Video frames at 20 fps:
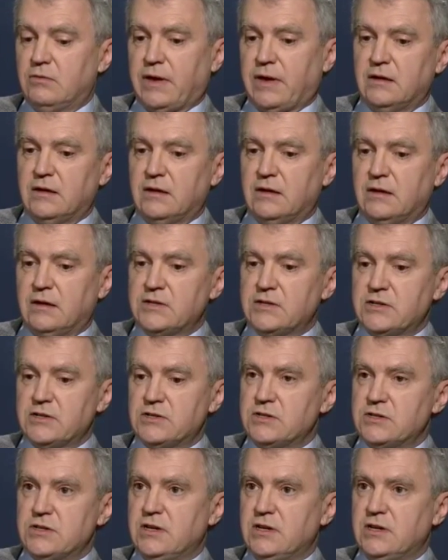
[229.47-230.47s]
have had the
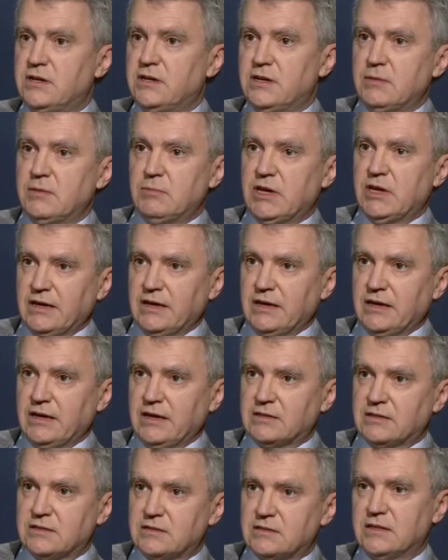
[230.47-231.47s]
elections any time they
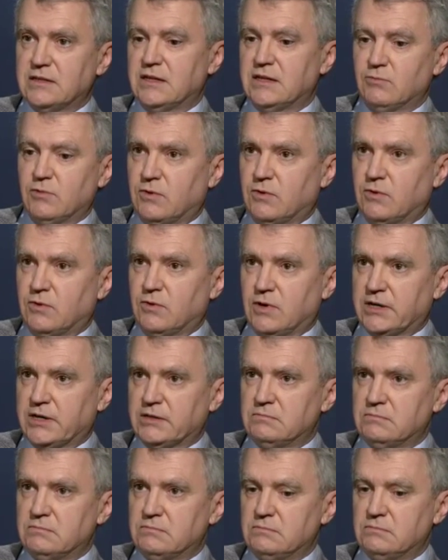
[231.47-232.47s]
liked and would have
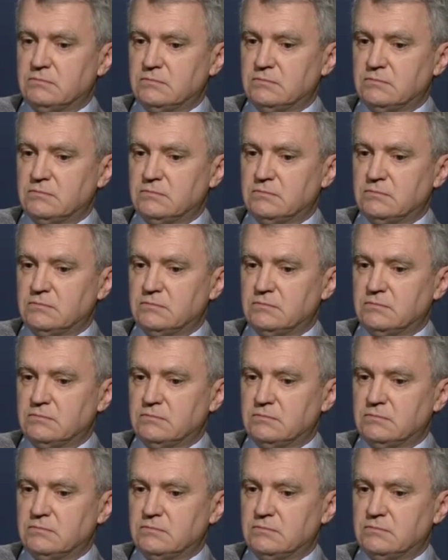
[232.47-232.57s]
won.